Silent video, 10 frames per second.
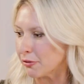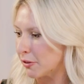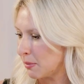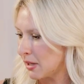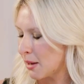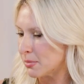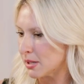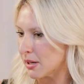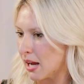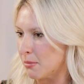freed me up to
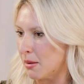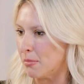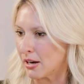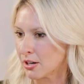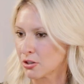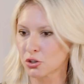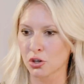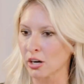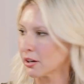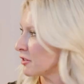become a better,
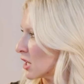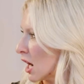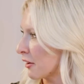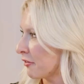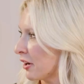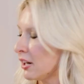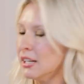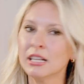stronger photographer.